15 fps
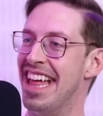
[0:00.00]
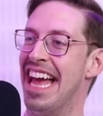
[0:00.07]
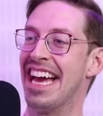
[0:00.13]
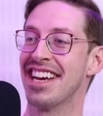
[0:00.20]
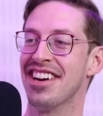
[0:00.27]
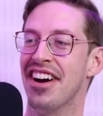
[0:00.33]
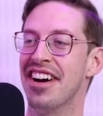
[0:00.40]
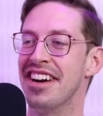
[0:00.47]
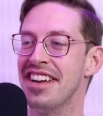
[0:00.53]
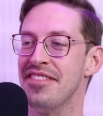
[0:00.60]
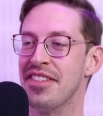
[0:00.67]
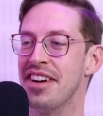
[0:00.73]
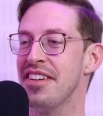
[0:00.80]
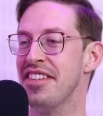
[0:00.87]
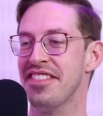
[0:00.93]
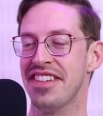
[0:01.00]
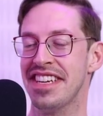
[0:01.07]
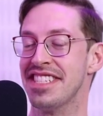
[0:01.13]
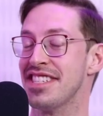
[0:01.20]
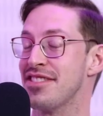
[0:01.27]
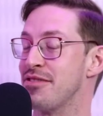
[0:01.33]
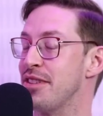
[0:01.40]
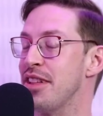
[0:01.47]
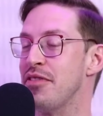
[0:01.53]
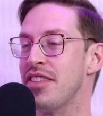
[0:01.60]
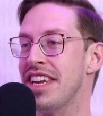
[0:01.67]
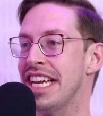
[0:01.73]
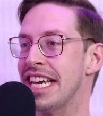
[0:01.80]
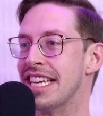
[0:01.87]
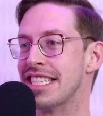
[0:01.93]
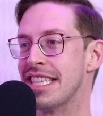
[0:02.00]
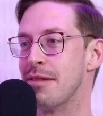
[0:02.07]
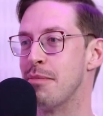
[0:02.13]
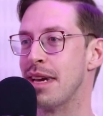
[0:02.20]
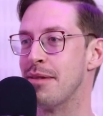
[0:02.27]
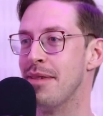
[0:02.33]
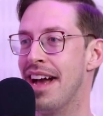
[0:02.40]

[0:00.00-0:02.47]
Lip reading: That card in front of your face is really funny because of the big